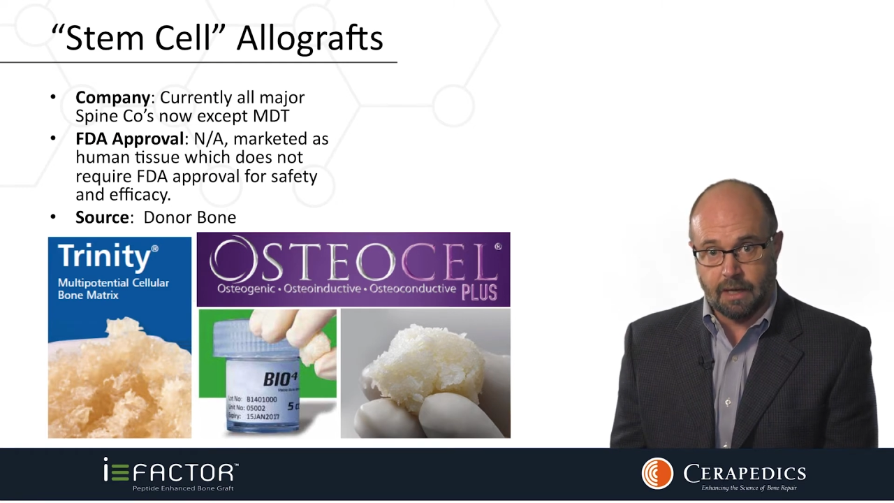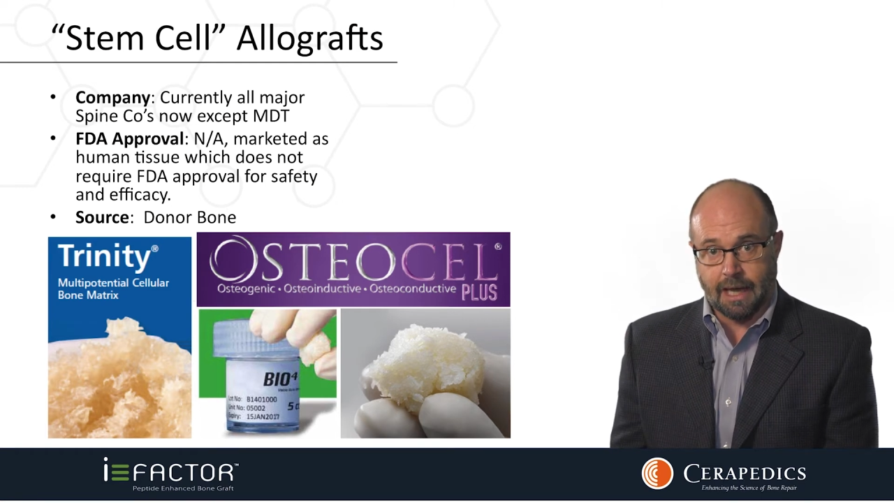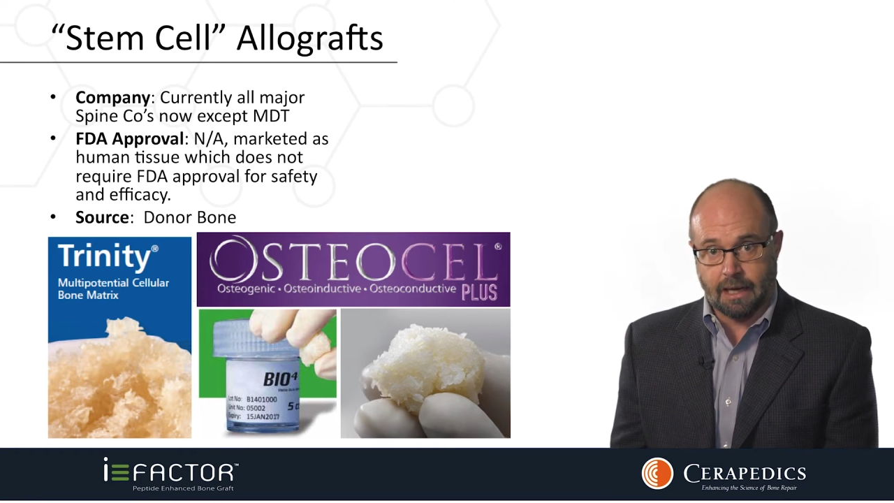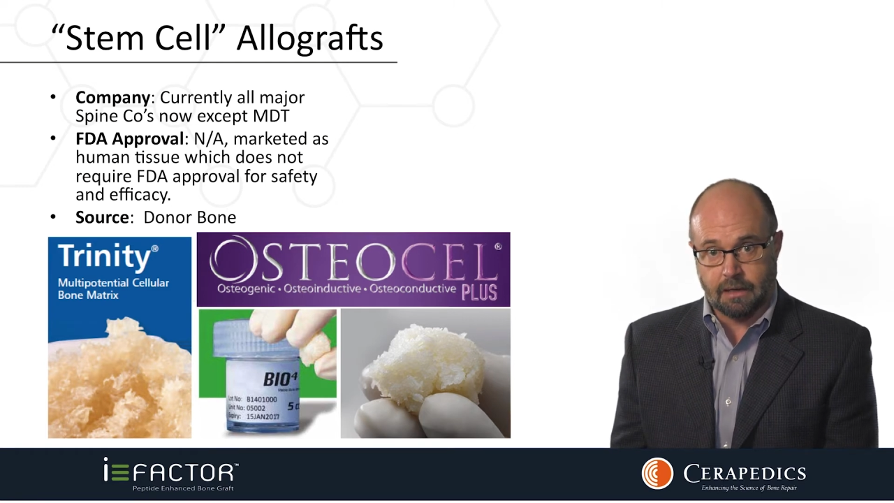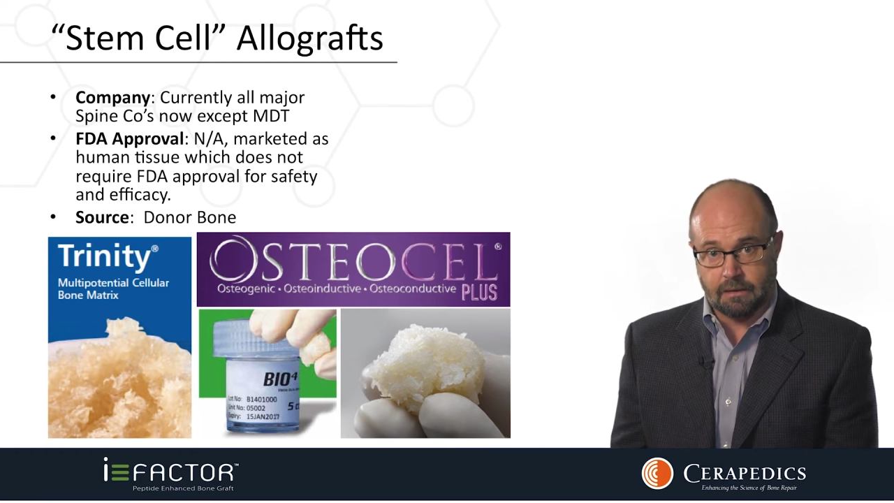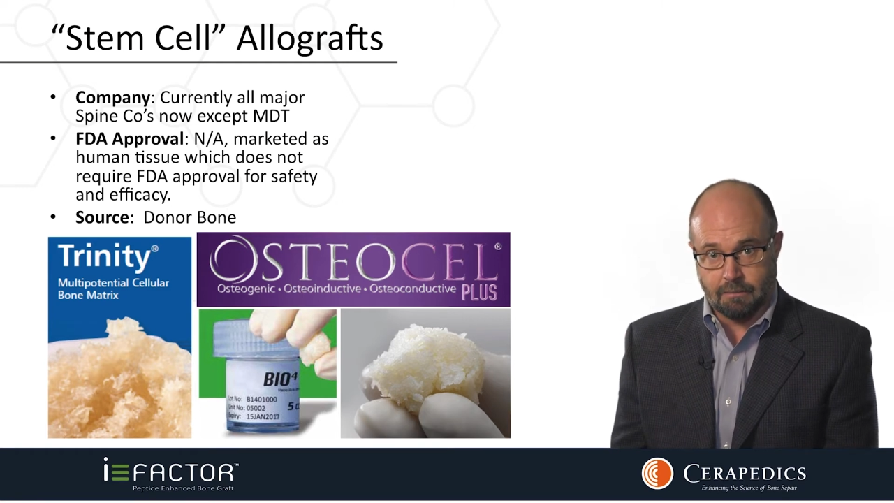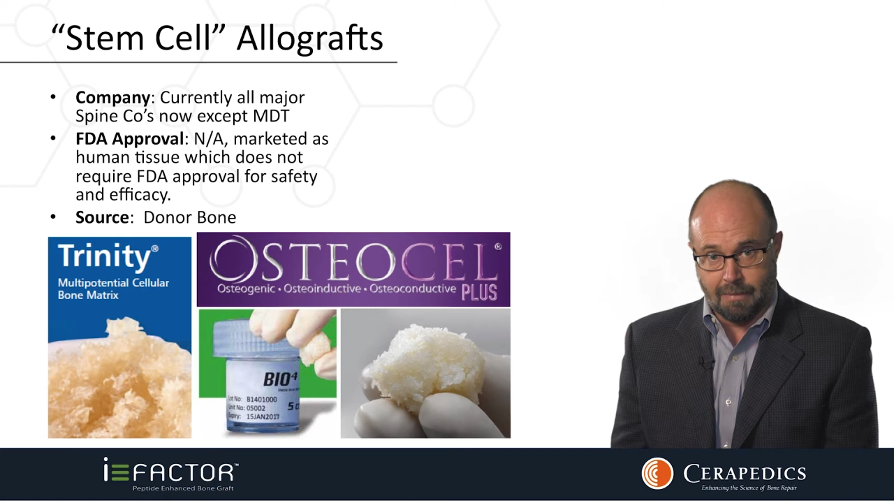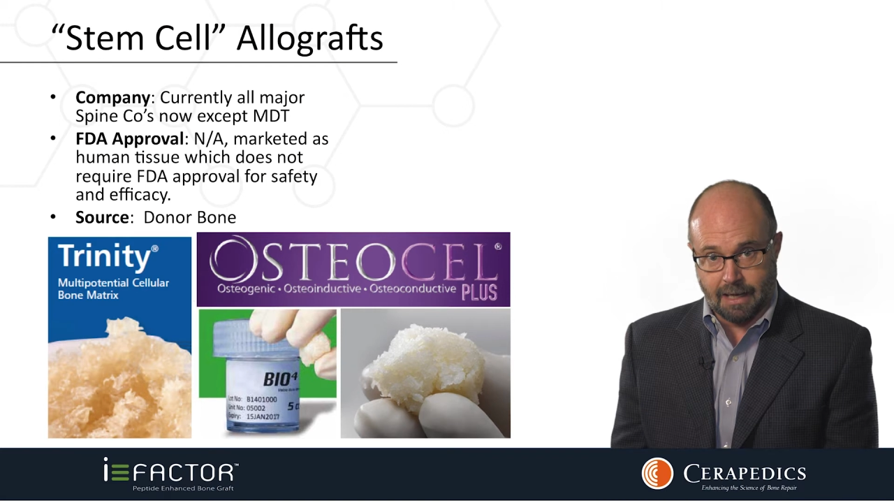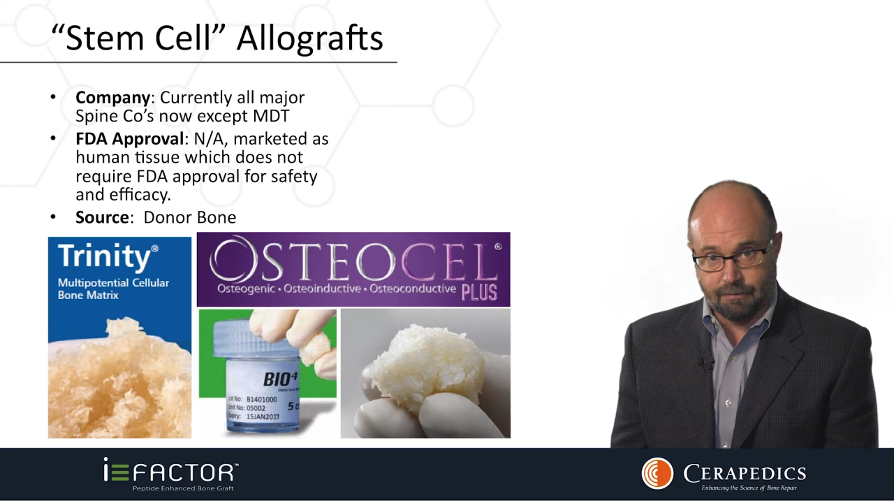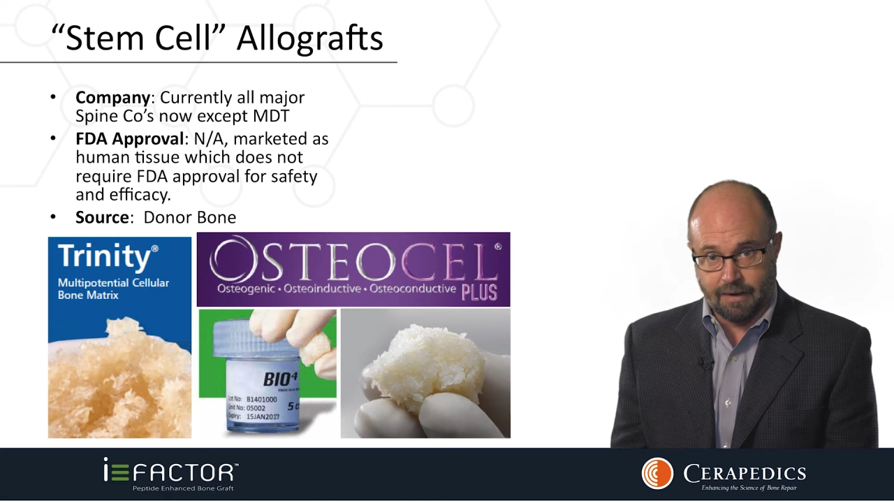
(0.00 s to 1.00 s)
and
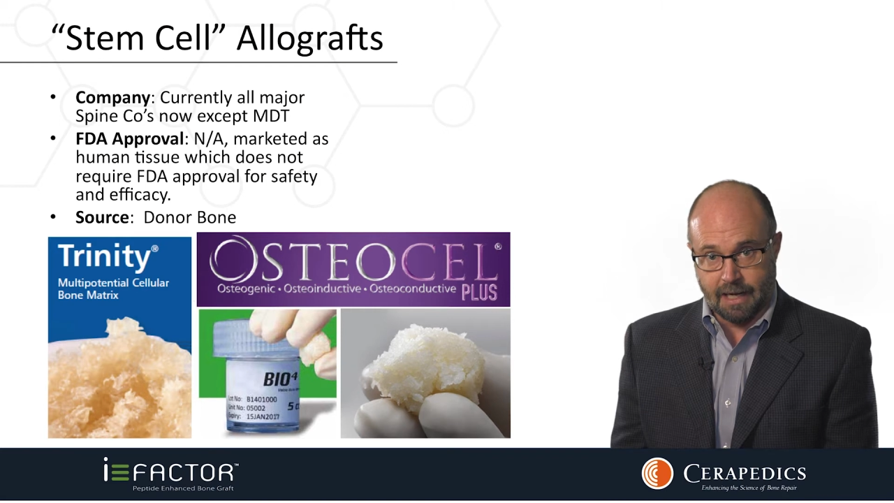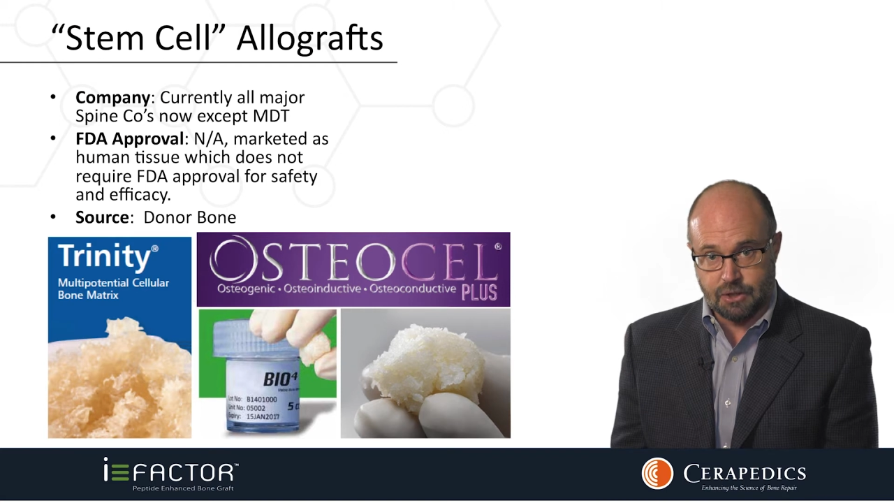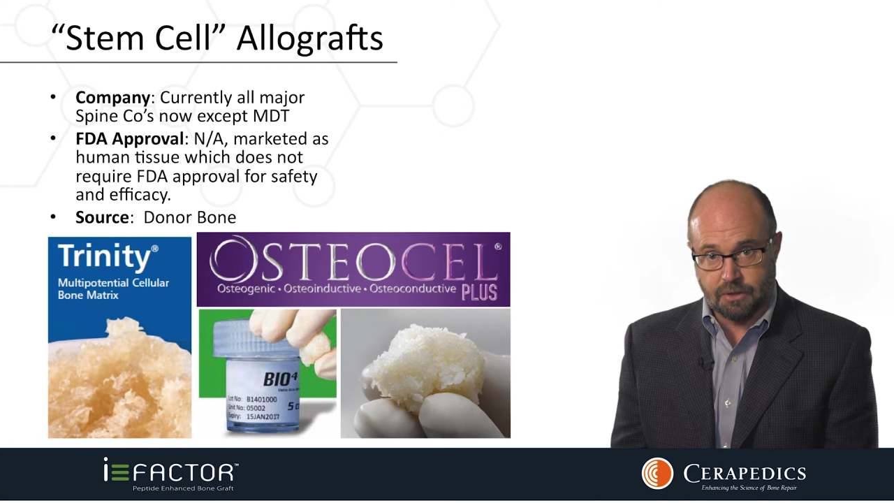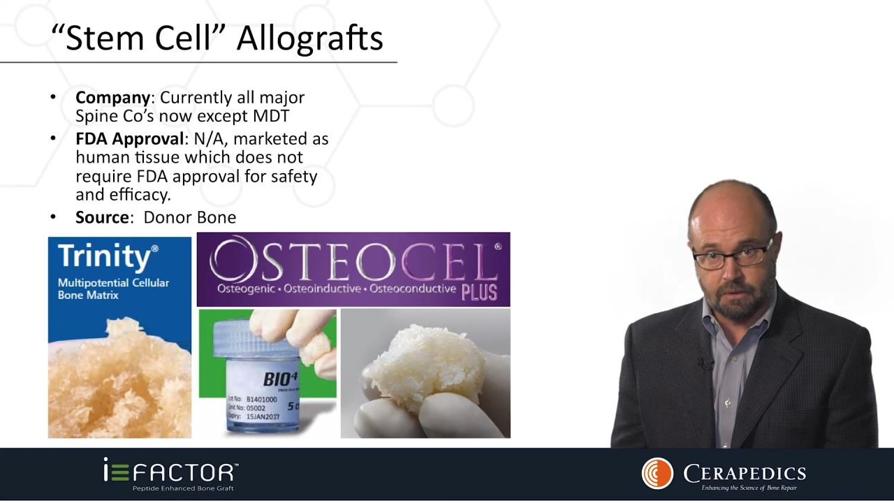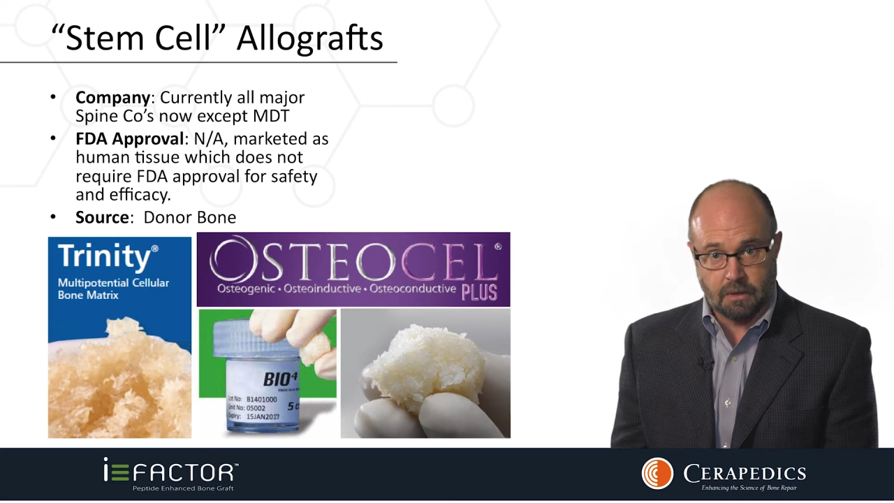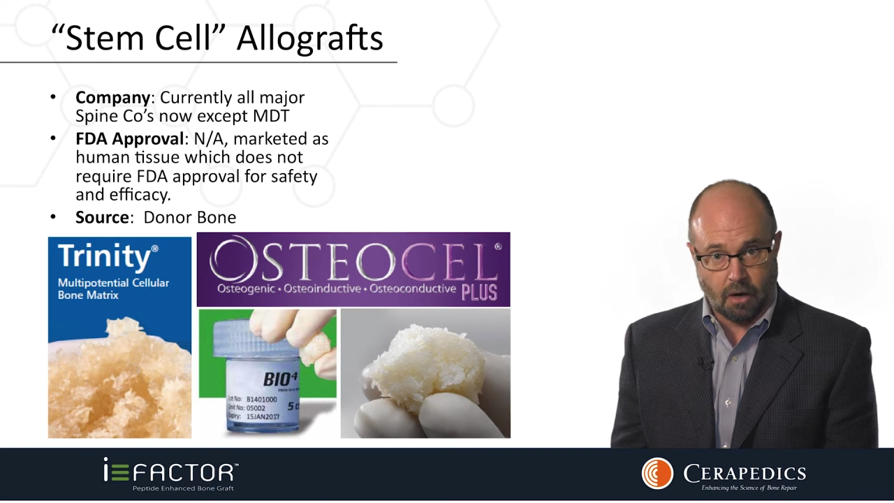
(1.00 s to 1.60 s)
manufactured